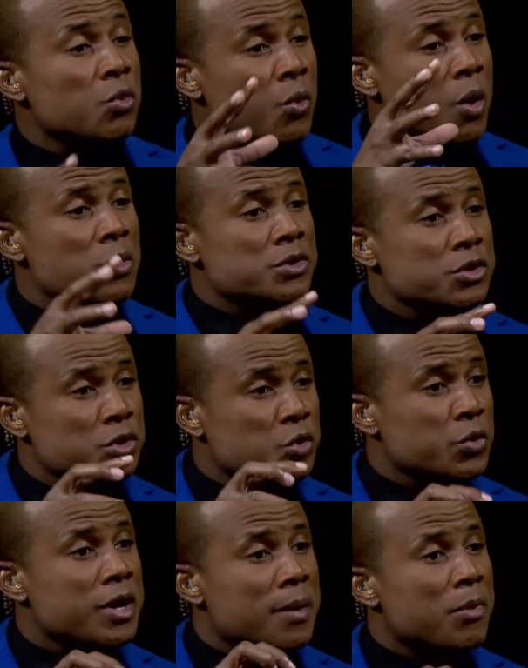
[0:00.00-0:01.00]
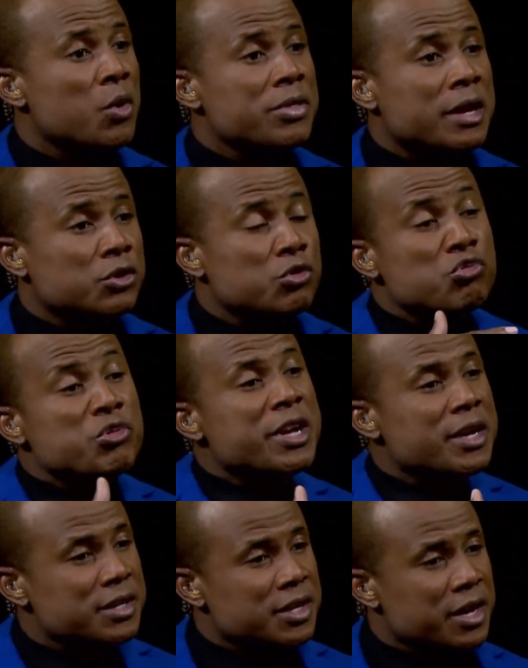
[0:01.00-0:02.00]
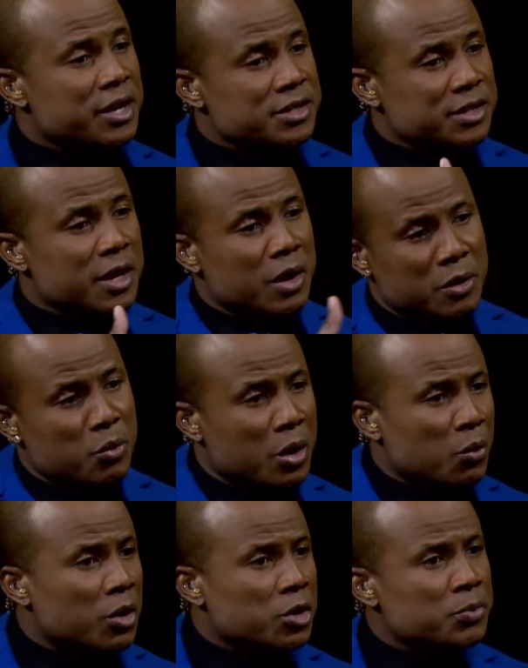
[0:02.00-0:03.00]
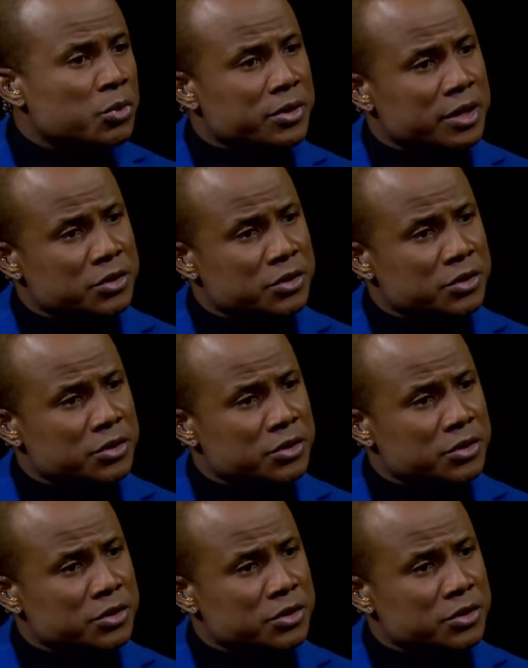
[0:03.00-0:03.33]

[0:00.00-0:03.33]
What was it doing about that to re-engage? And I want to put that